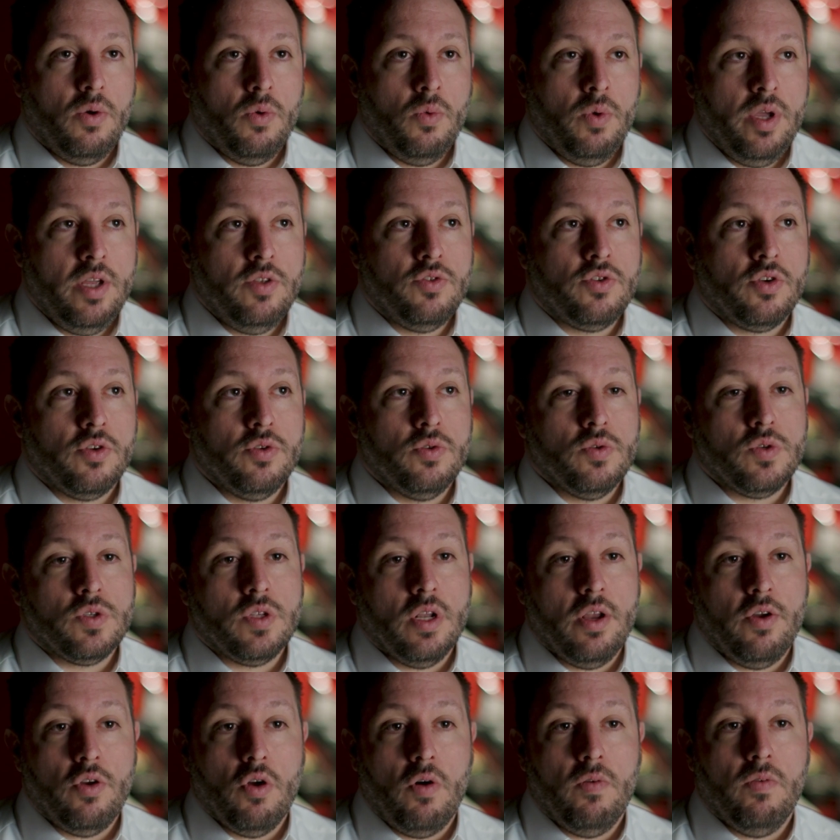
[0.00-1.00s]
We
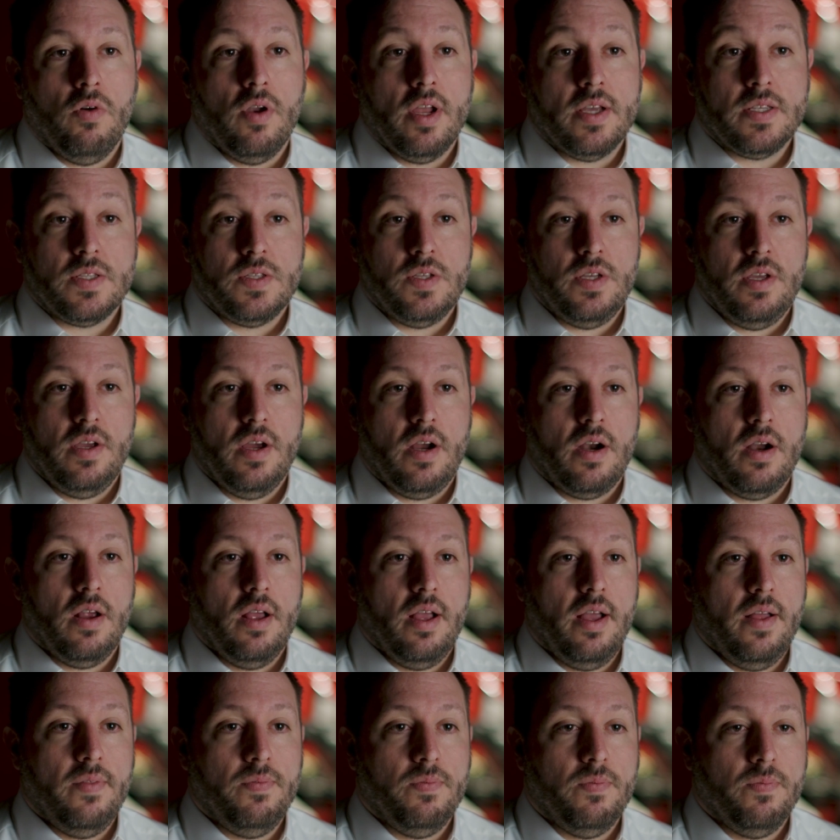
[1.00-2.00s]
introduced Lenovo last
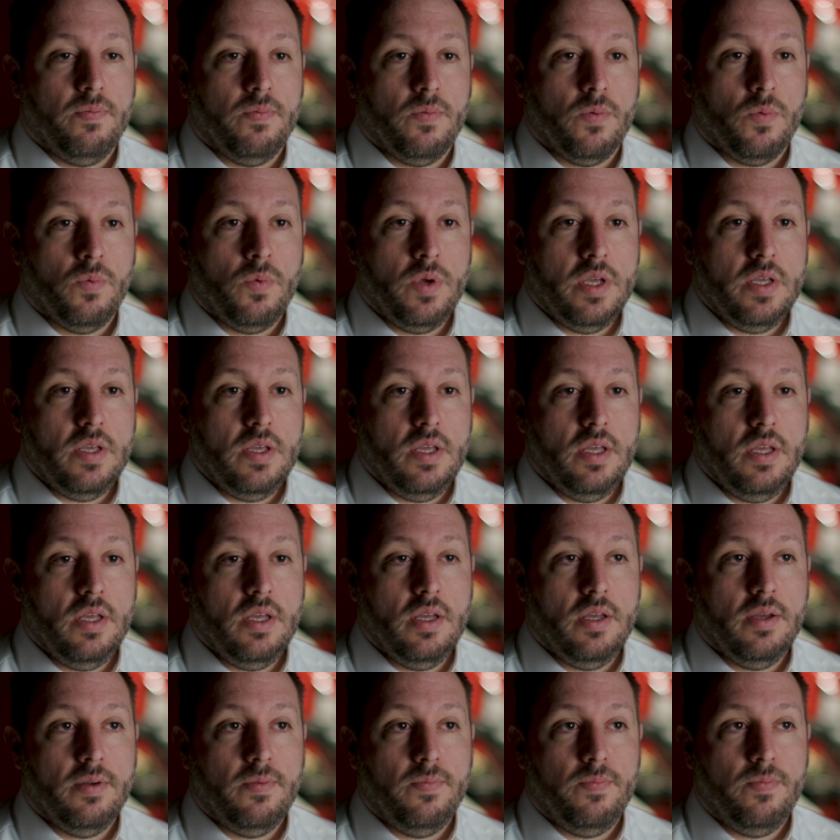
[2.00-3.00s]
year and
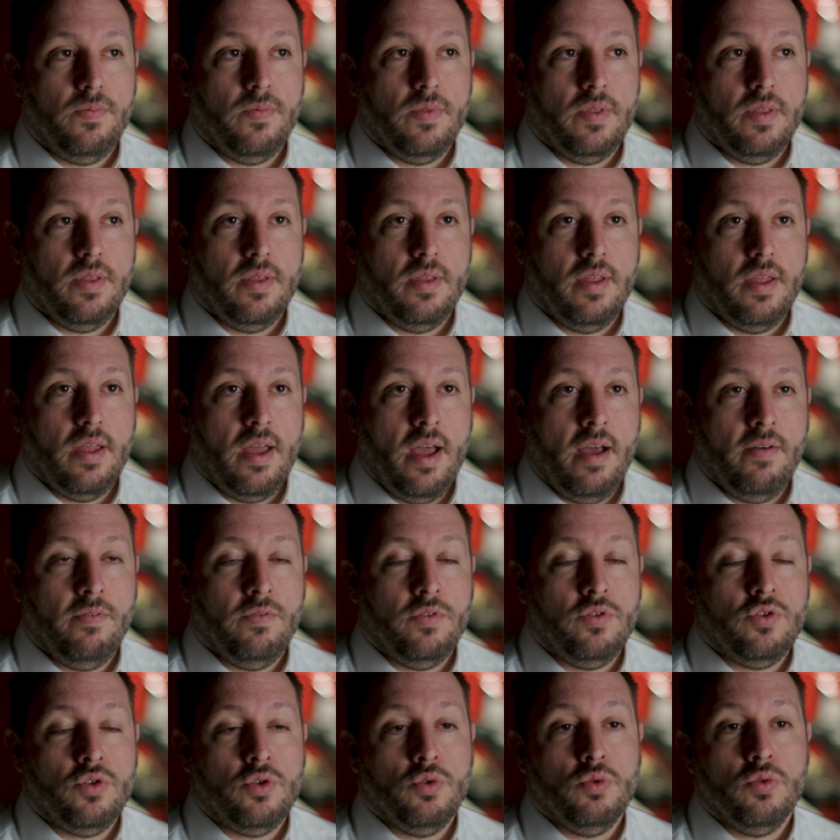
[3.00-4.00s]
we
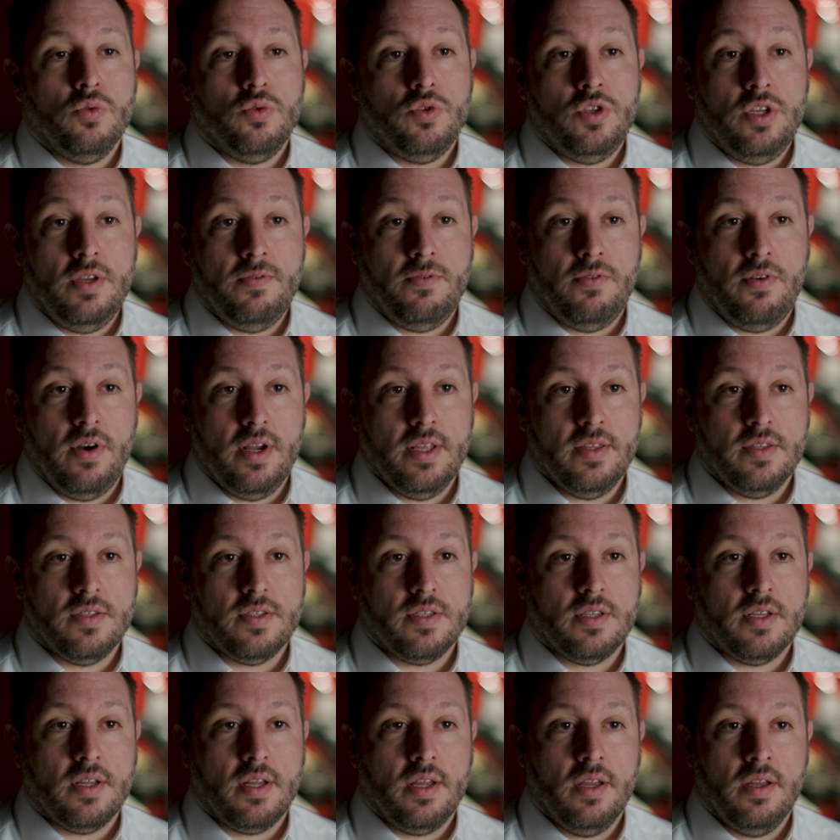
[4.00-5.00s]
have two
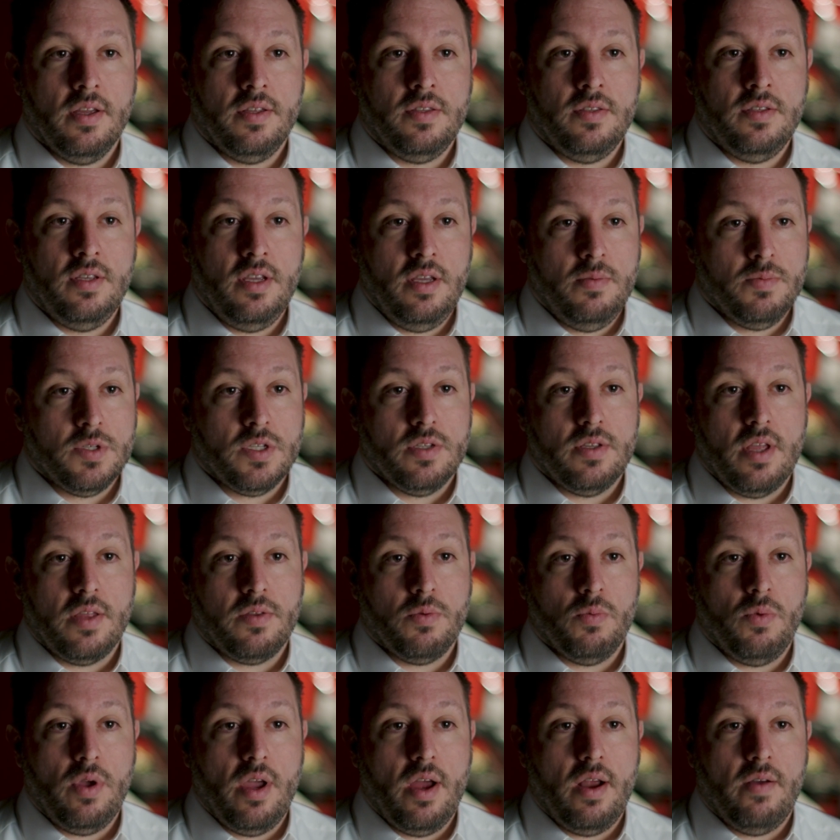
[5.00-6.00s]
different uh, teams
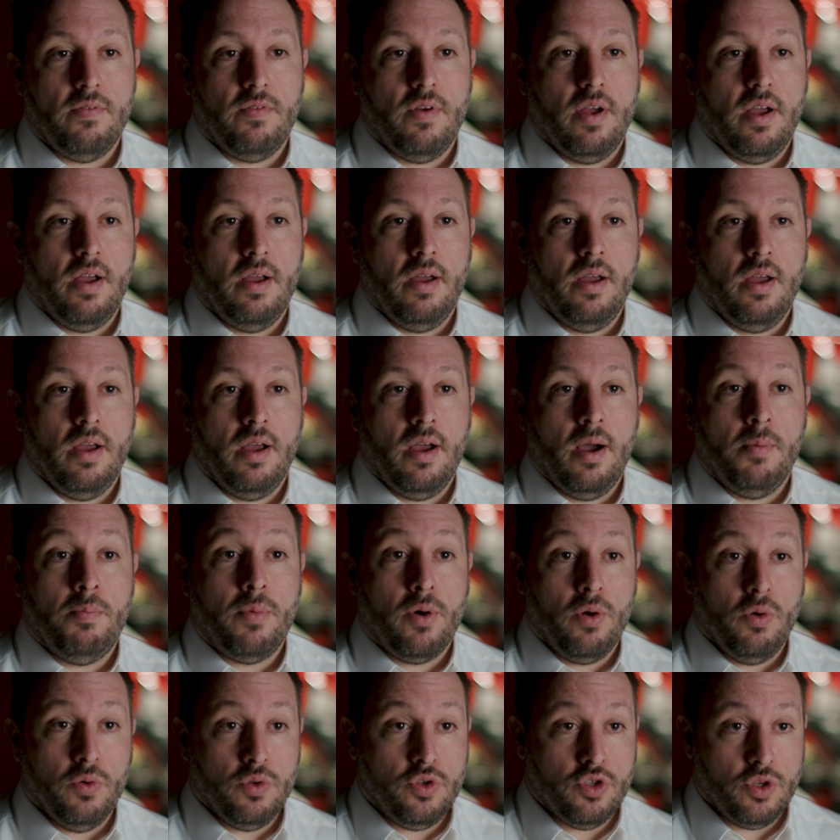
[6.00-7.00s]
that we have uh,
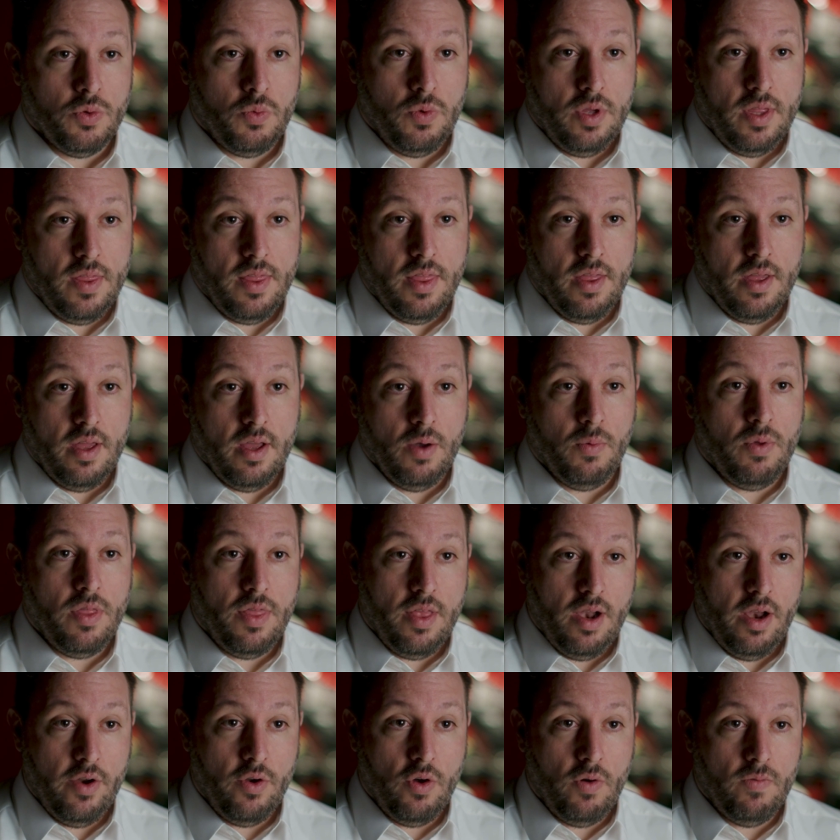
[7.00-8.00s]
approached with, uh,
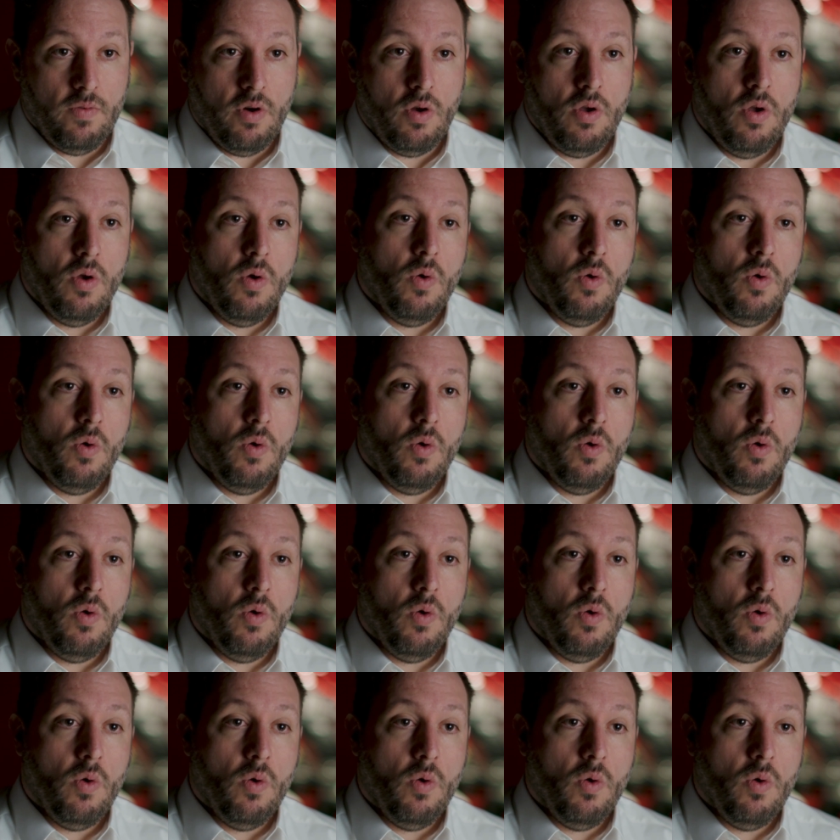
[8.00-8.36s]
with the Lenovo.